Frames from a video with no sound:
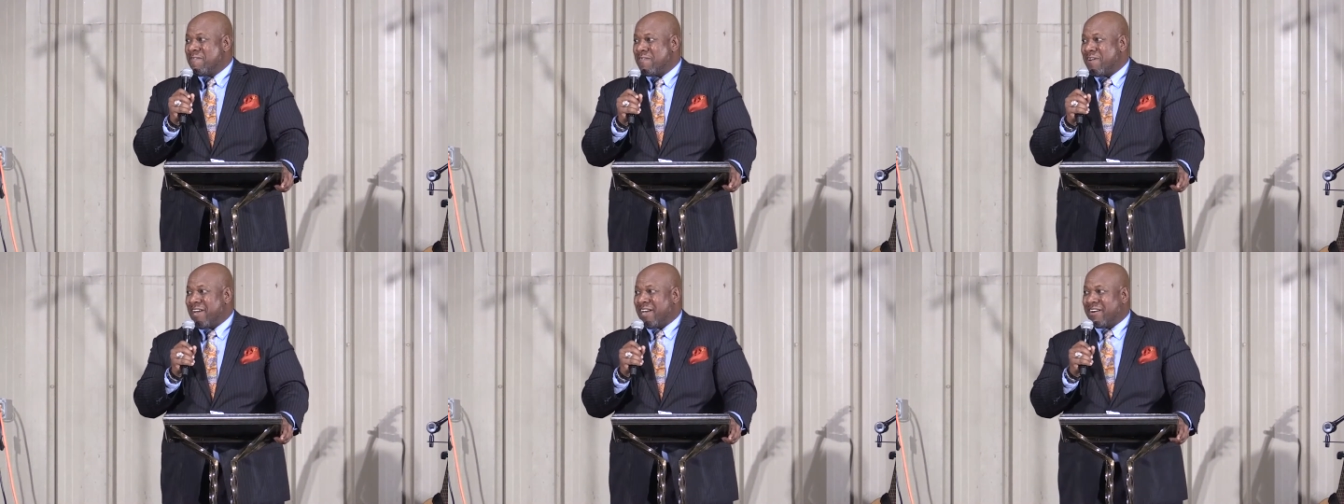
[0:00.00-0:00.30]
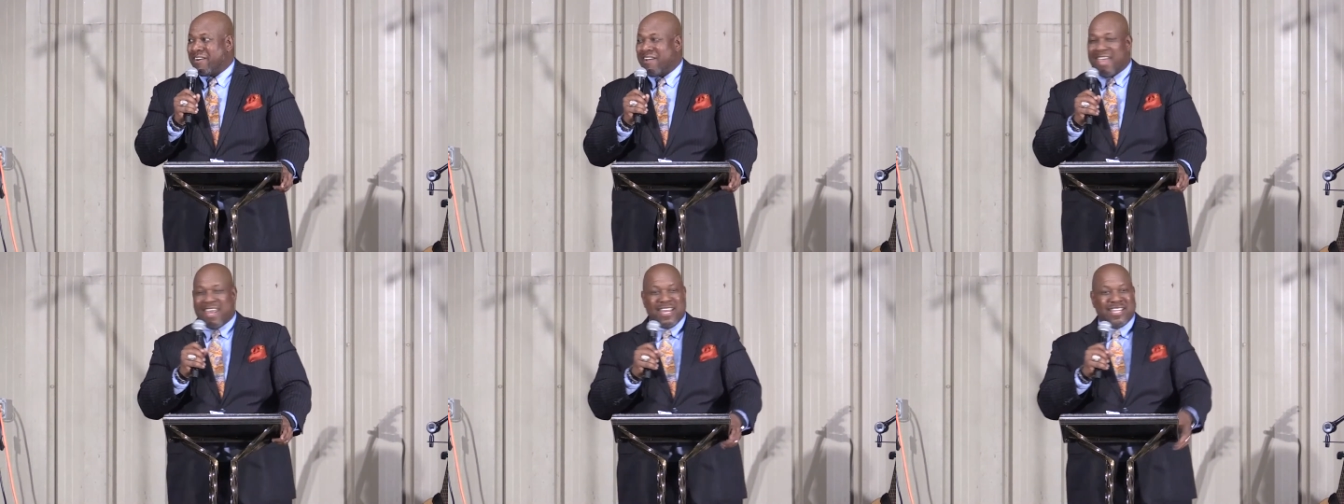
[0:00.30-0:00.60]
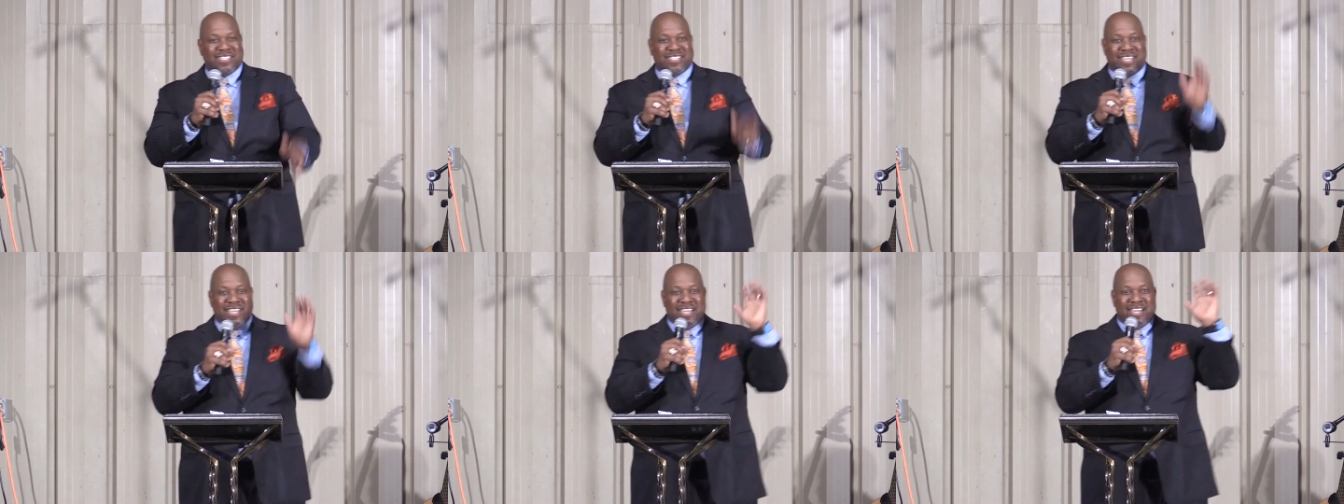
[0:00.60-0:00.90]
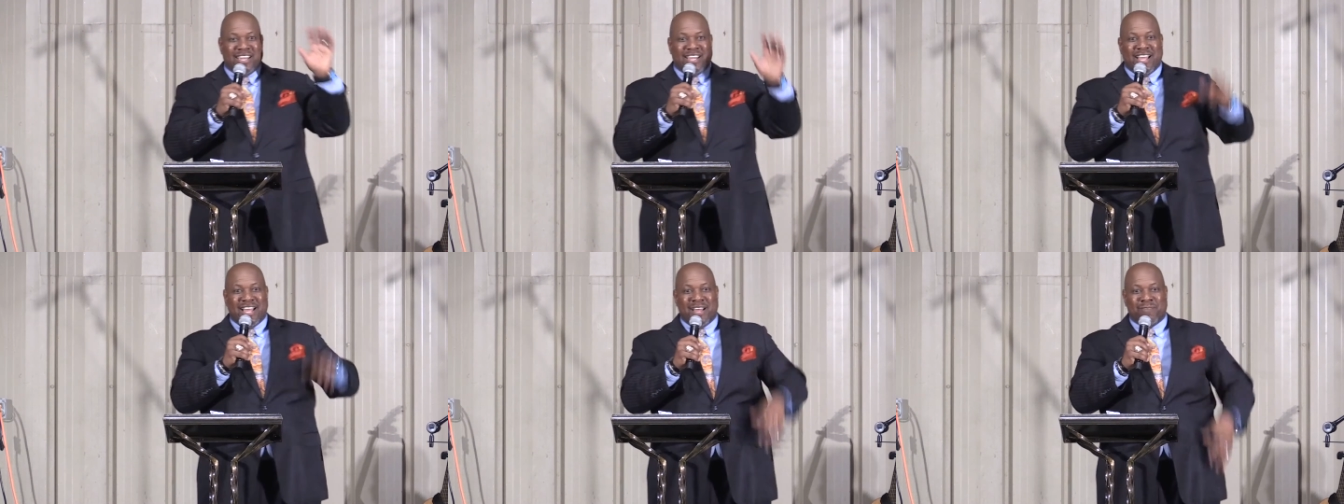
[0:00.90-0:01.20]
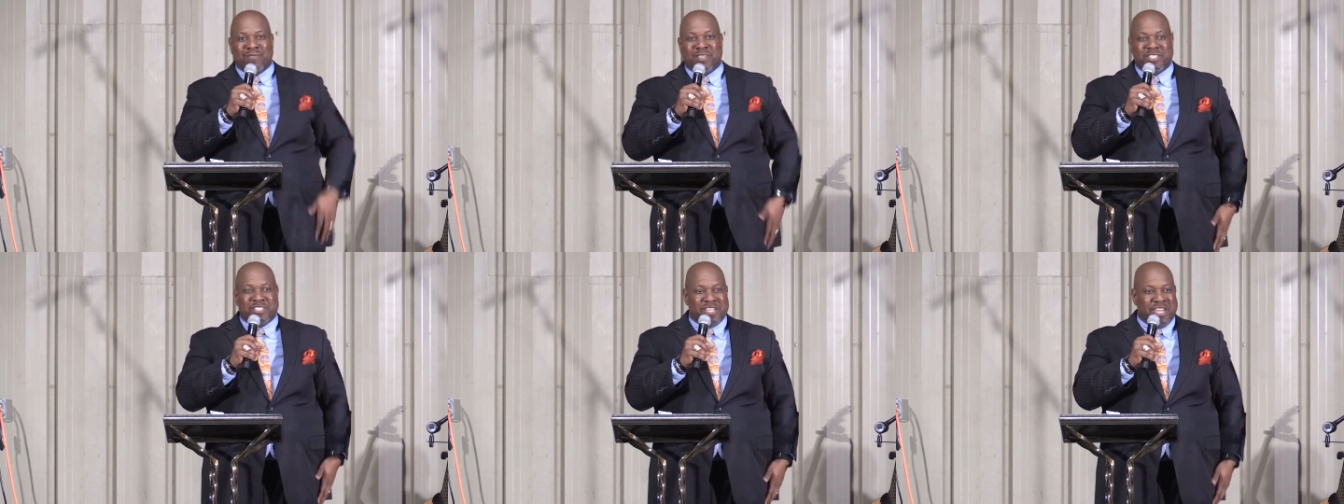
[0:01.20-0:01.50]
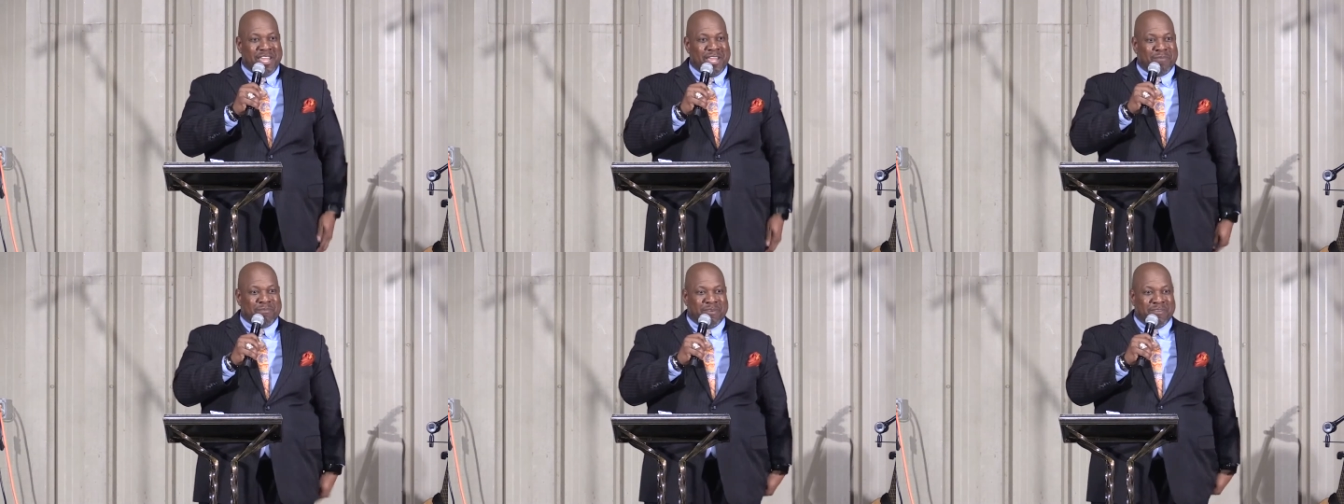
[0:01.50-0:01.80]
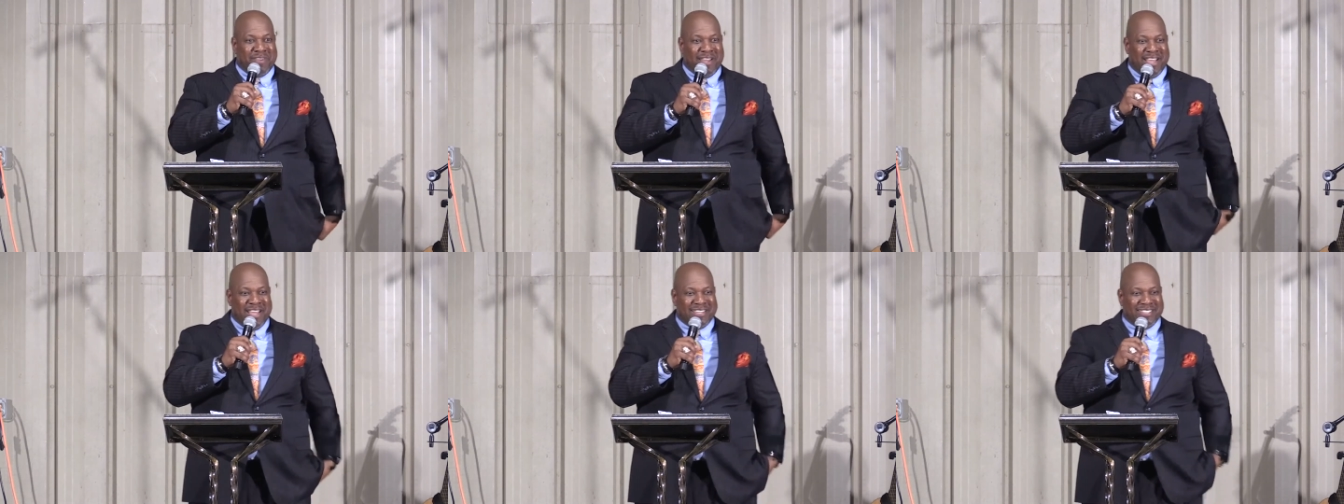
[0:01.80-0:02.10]
Fred Craddock said, I'm the
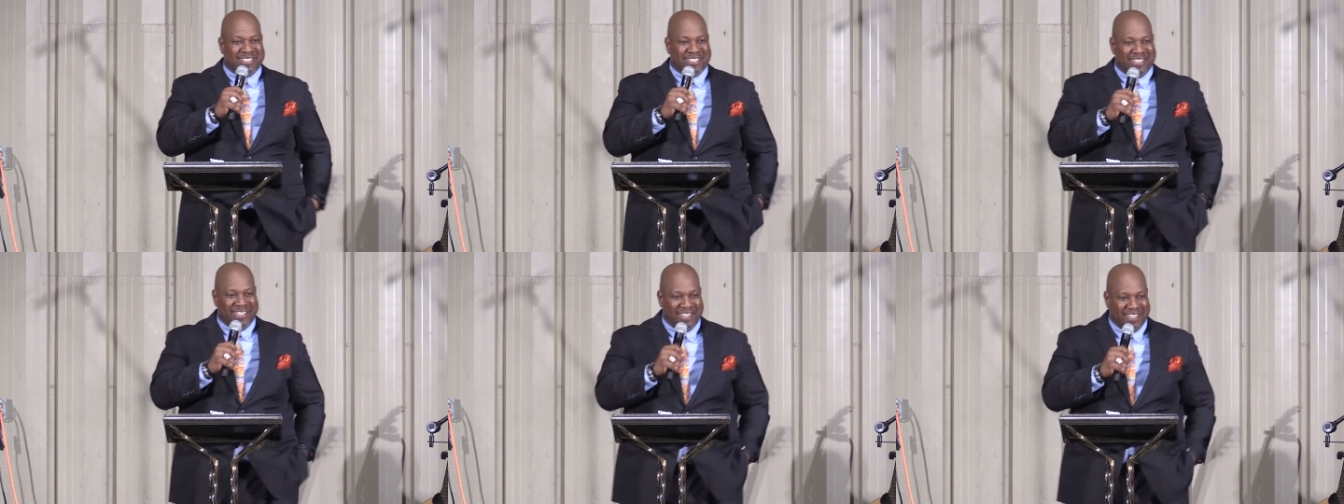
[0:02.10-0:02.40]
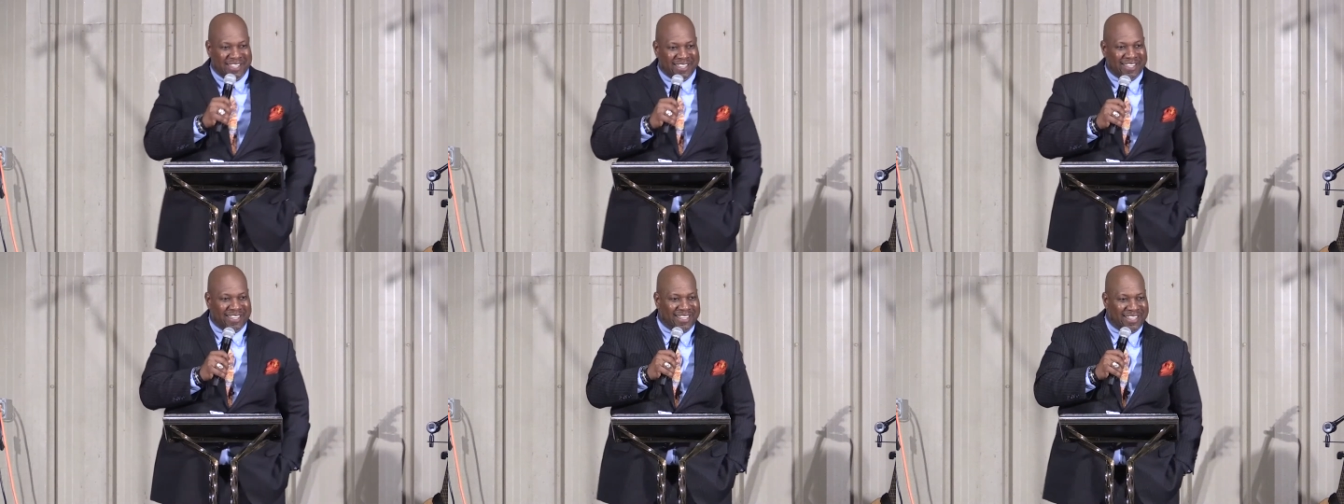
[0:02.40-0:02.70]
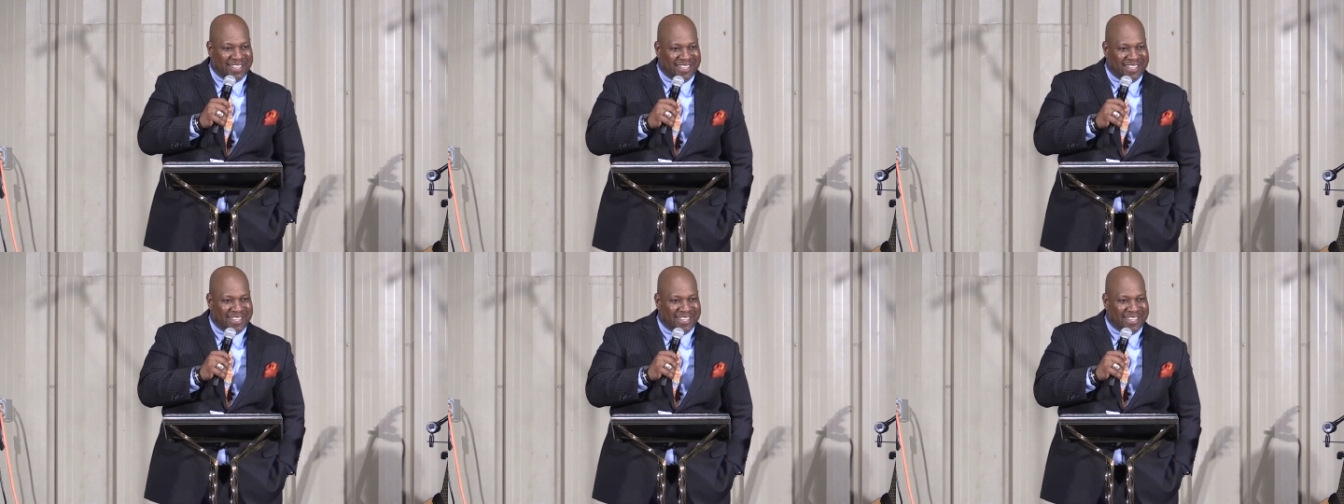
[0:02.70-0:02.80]
champ of hide and seek.